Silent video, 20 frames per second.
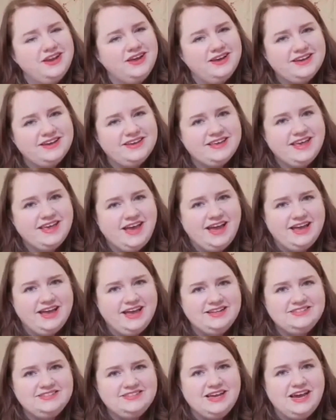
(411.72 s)
Good luck,
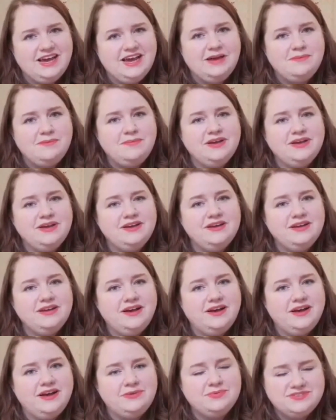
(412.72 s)
and
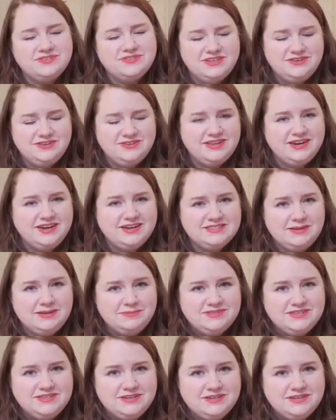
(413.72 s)
I will see you in the next